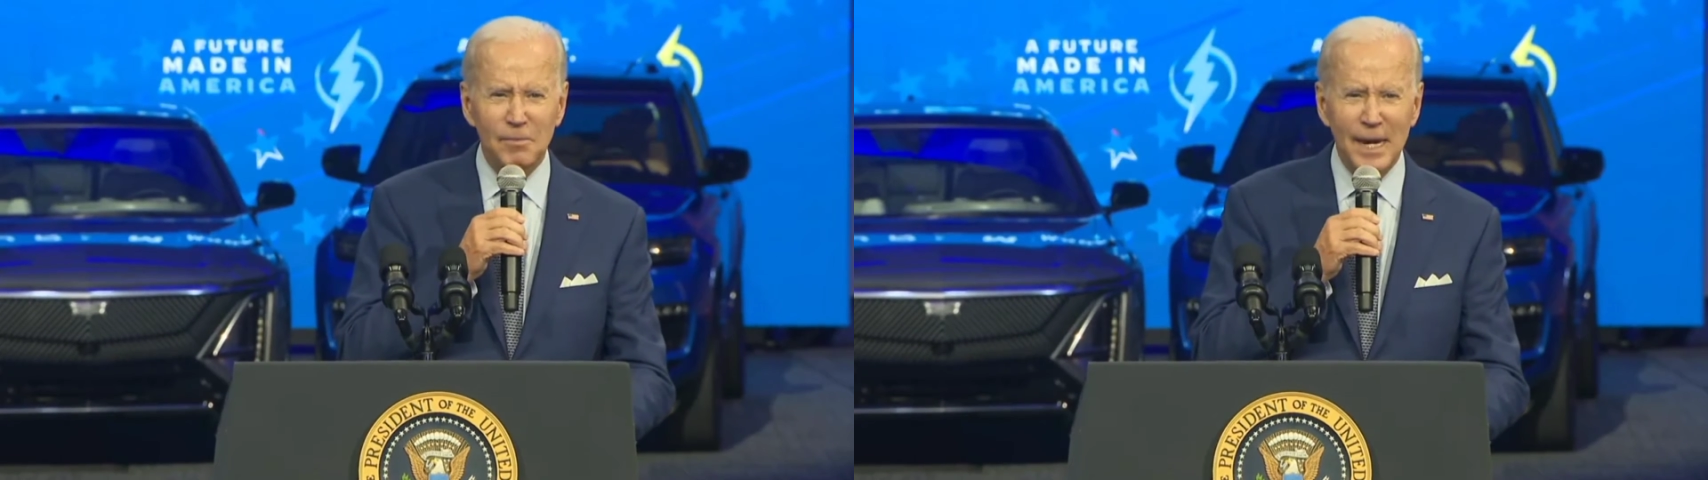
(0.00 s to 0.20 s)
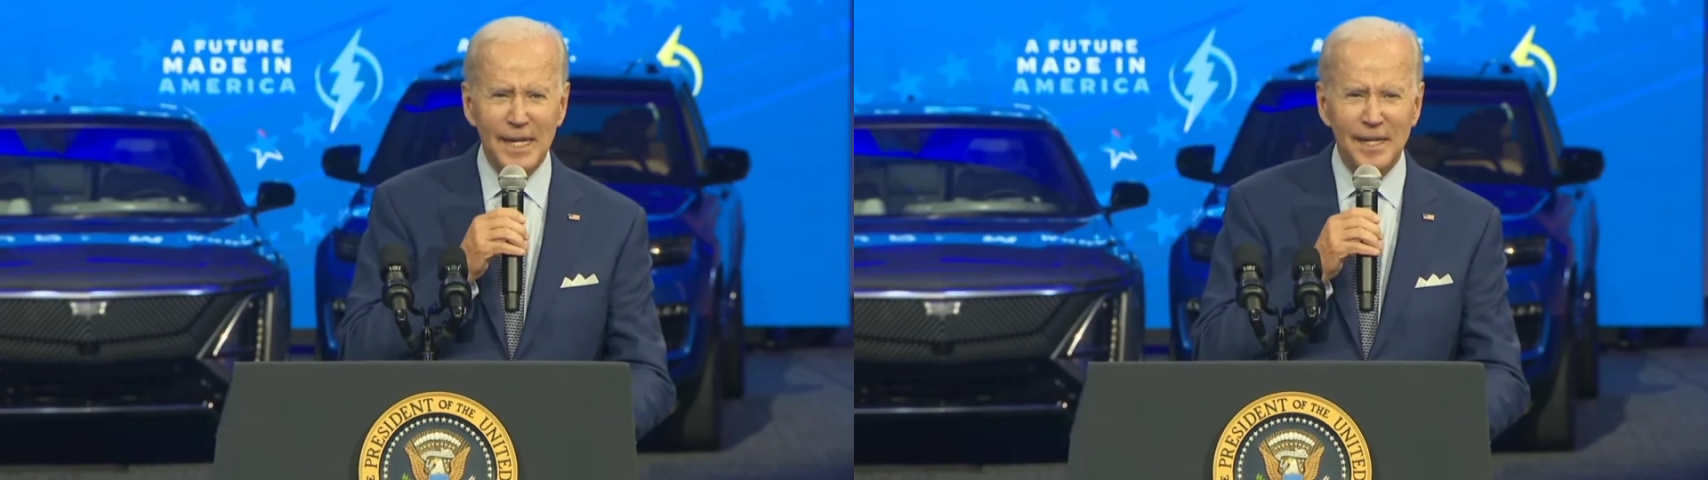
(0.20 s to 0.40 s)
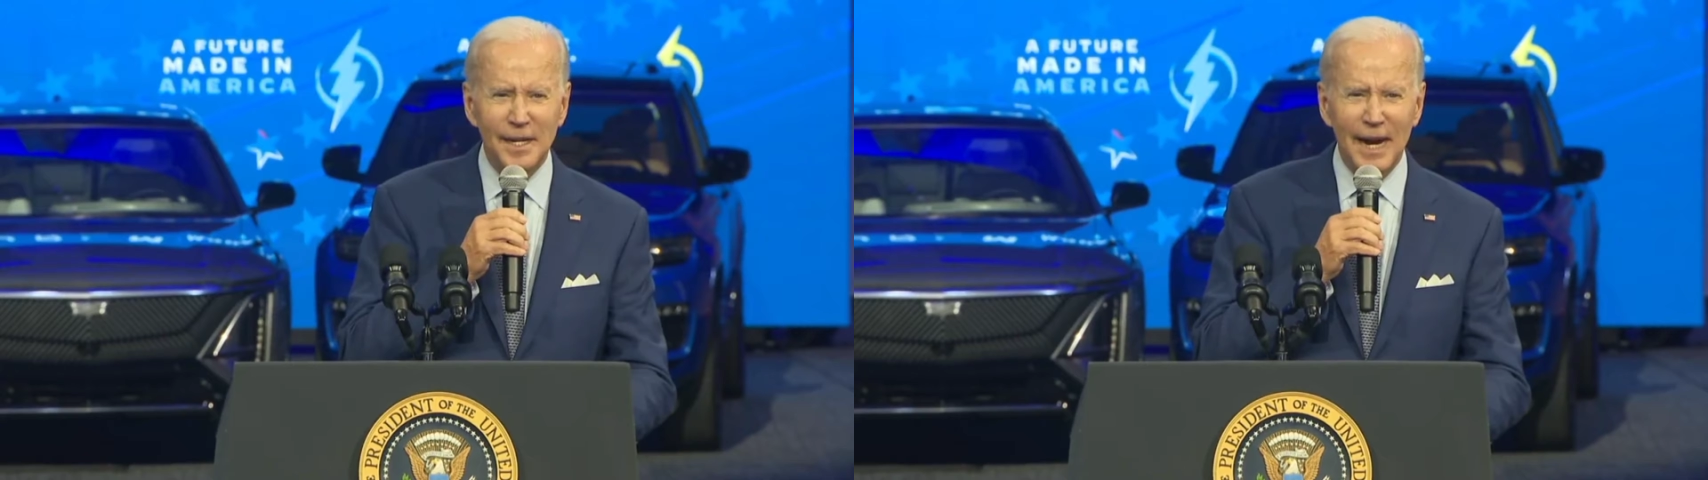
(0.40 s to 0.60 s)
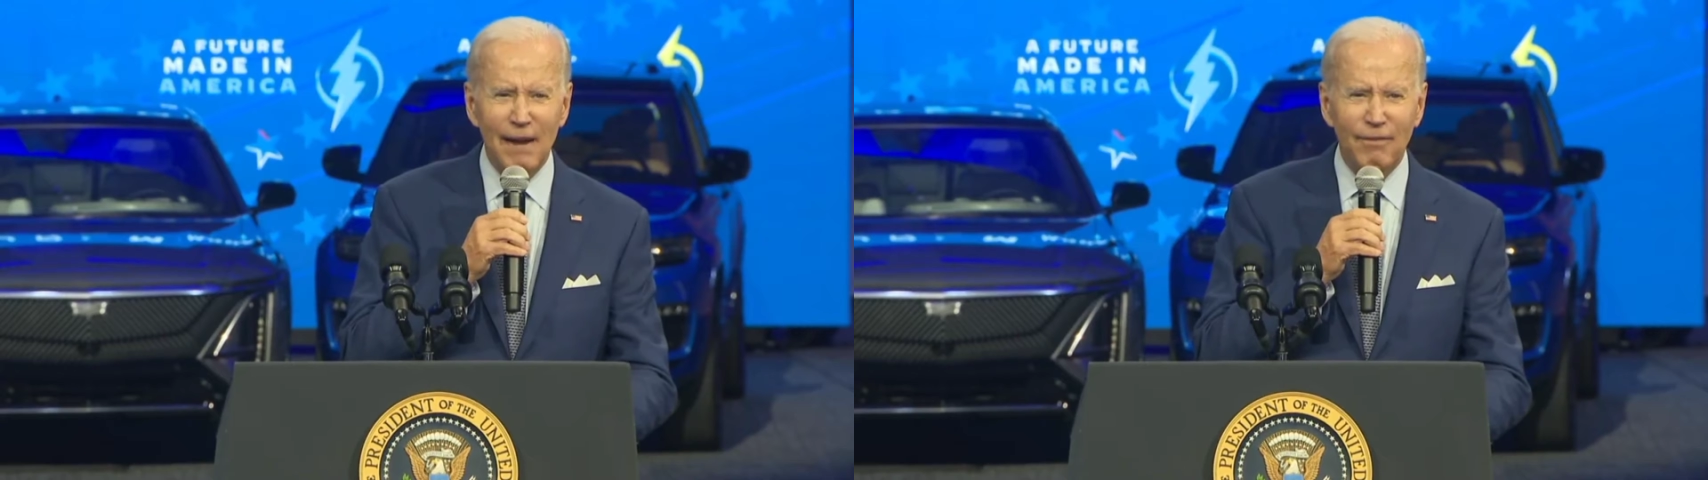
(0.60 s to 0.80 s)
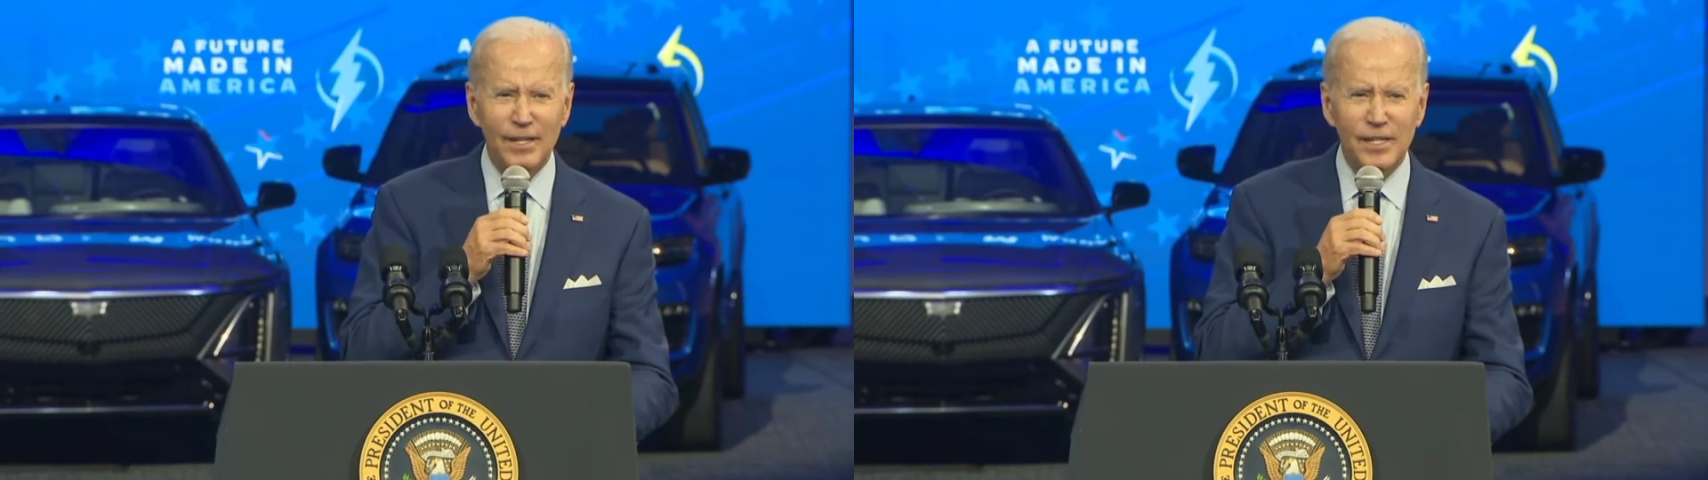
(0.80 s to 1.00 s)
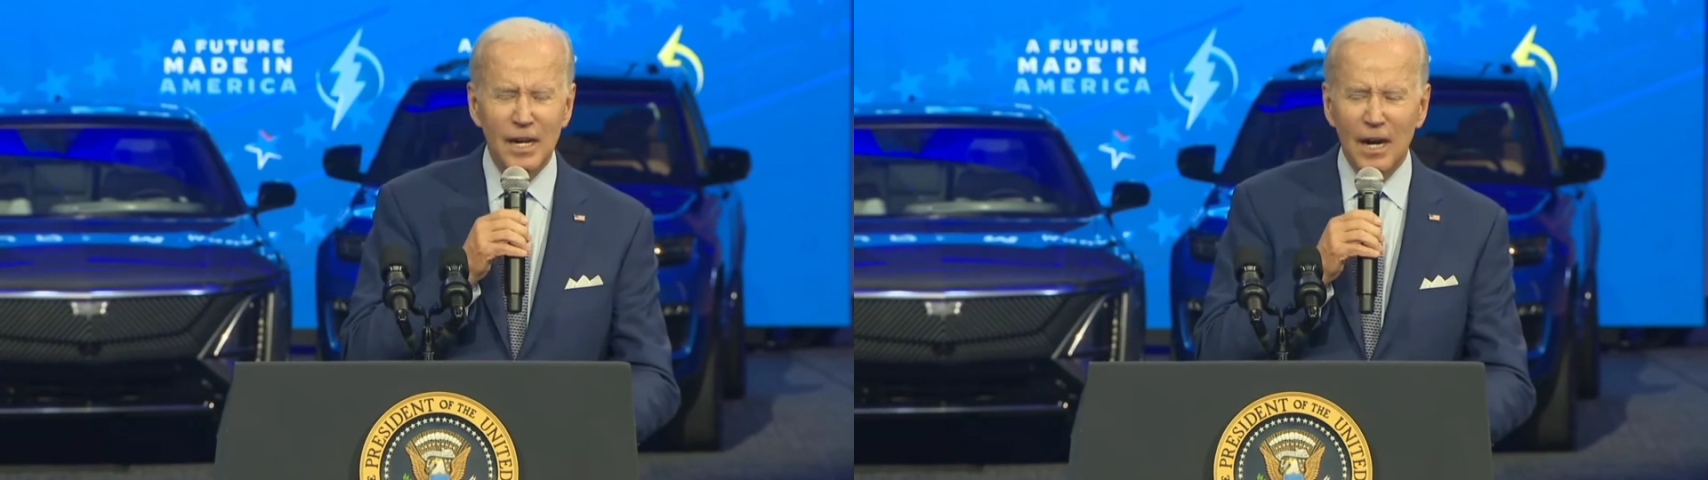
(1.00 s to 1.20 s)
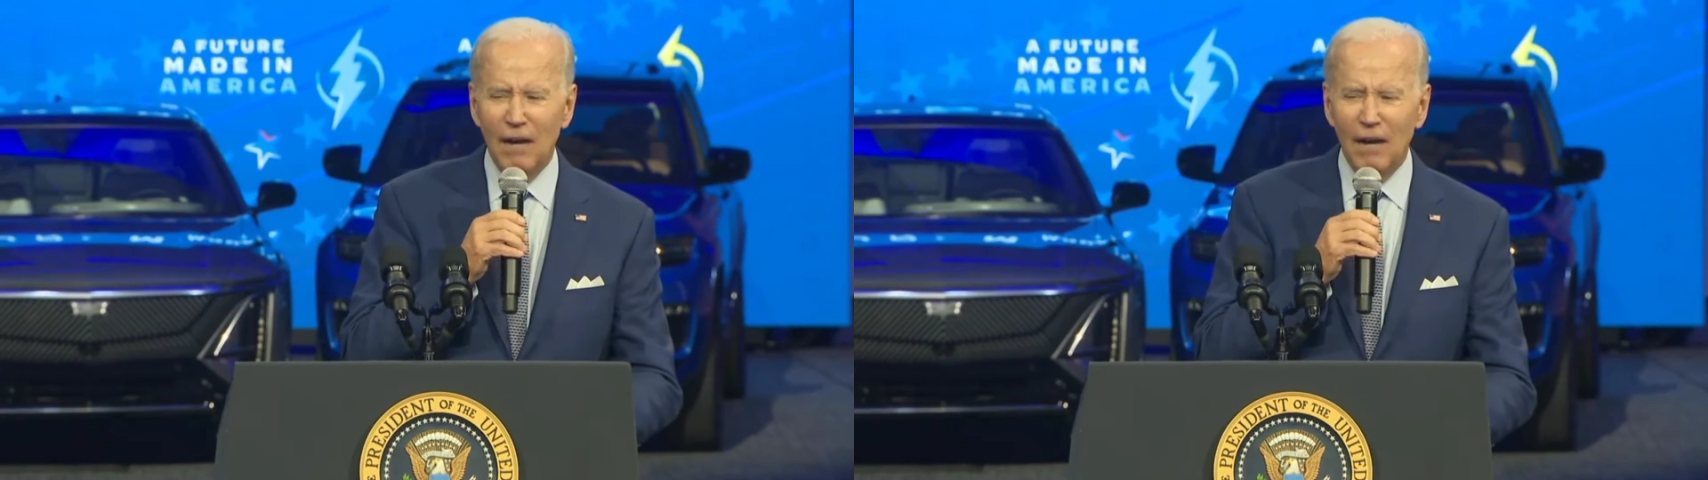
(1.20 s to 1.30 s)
making an average of